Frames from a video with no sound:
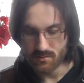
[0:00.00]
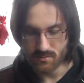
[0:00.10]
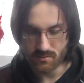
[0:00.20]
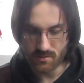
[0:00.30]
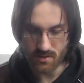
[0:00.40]

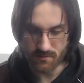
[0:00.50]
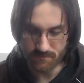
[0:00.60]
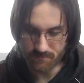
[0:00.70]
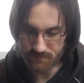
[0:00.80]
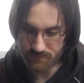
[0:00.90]
Okay.
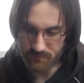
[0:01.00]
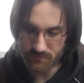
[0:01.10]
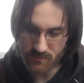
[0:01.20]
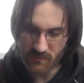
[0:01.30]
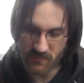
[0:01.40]

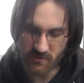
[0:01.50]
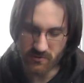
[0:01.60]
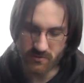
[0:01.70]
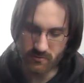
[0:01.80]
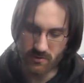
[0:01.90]
Got
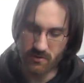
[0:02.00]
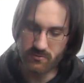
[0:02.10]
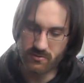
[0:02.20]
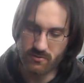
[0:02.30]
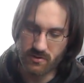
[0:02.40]
too
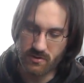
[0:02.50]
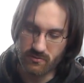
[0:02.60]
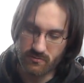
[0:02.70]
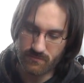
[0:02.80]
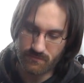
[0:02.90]
close to the
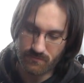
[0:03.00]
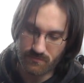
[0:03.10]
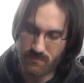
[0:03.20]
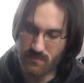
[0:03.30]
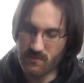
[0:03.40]
glue.
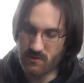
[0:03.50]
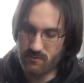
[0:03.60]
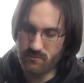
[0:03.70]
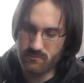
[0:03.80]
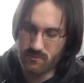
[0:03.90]

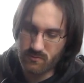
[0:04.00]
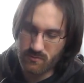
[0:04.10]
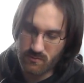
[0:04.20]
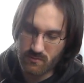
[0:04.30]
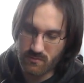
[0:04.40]

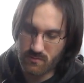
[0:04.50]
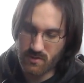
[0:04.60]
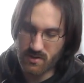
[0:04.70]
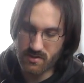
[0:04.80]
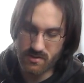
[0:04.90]
Oh,
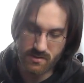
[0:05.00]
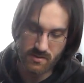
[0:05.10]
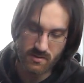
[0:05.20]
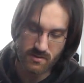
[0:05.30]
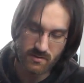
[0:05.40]

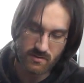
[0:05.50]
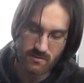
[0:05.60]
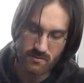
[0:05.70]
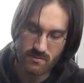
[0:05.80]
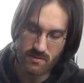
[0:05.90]

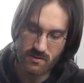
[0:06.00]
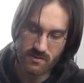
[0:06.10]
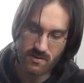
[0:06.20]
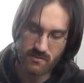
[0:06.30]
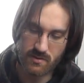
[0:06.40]
these
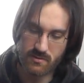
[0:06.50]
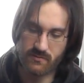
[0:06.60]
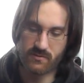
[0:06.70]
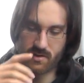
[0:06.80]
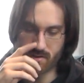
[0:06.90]
are a lot
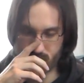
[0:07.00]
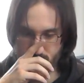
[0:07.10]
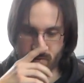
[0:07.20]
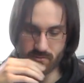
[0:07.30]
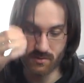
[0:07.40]
of cards to
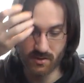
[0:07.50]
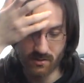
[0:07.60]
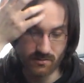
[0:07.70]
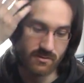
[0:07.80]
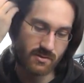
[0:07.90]
hold
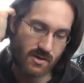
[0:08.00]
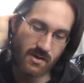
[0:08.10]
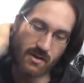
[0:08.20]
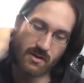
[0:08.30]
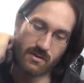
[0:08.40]
in your
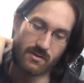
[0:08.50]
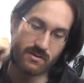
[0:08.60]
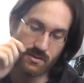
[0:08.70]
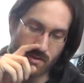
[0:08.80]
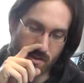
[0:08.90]
hand.